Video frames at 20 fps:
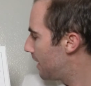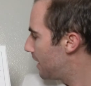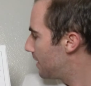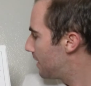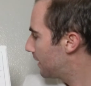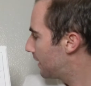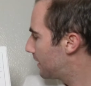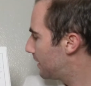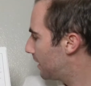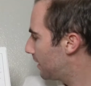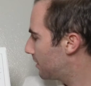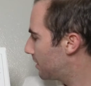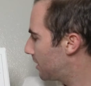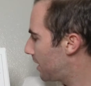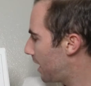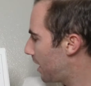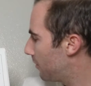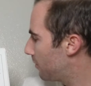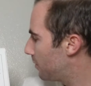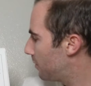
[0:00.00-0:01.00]
The
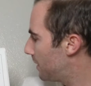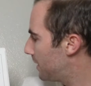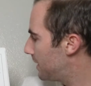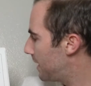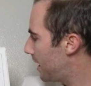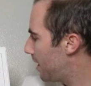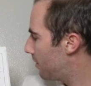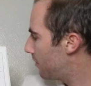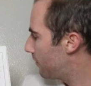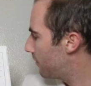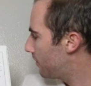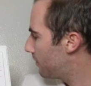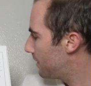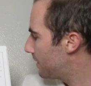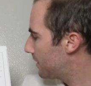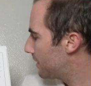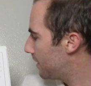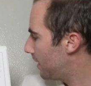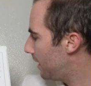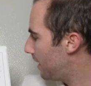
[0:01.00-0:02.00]
conductor helped me down from the
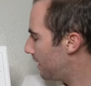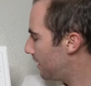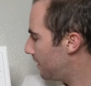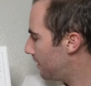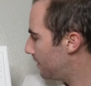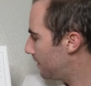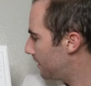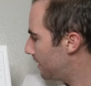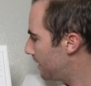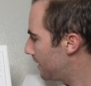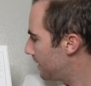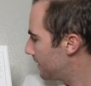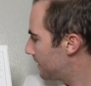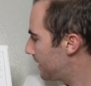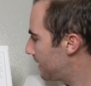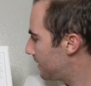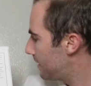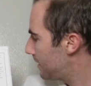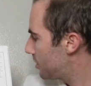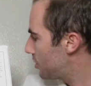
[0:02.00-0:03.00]
sleigh.
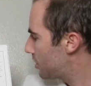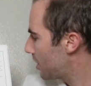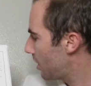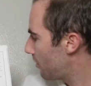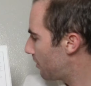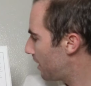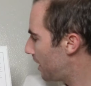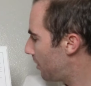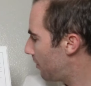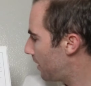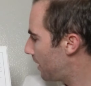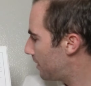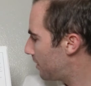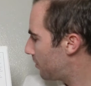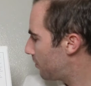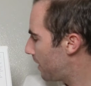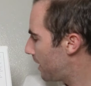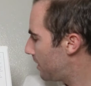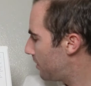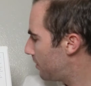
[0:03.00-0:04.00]
Santa shouted out at the
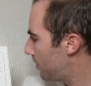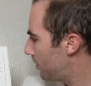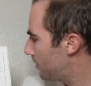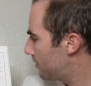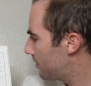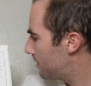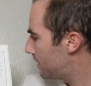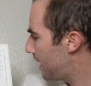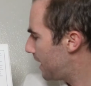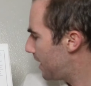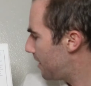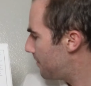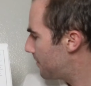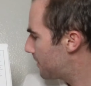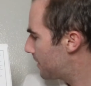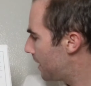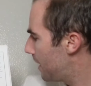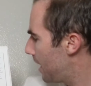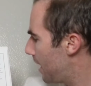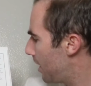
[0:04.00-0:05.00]
reindeers'
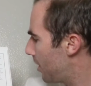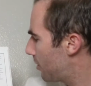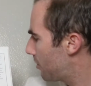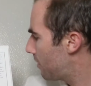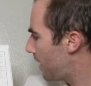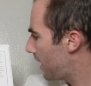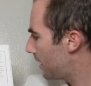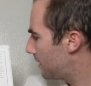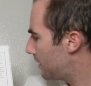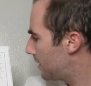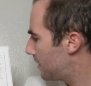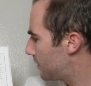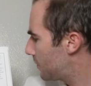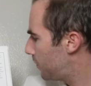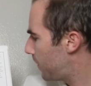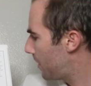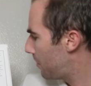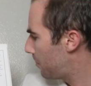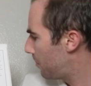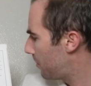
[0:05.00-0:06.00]
names and cracked his
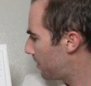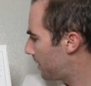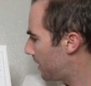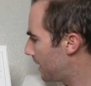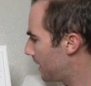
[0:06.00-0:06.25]
whip.